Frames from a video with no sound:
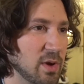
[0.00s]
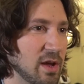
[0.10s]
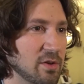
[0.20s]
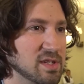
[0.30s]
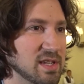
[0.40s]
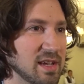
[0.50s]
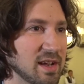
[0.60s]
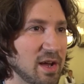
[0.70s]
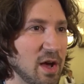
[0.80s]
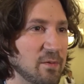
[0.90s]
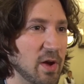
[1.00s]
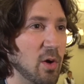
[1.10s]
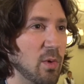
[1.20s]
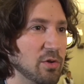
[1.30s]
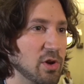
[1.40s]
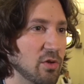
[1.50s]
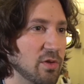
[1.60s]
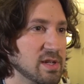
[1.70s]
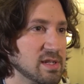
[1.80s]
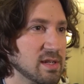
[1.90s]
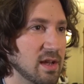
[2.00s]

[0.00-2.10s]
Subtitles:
We host the VR World Congress,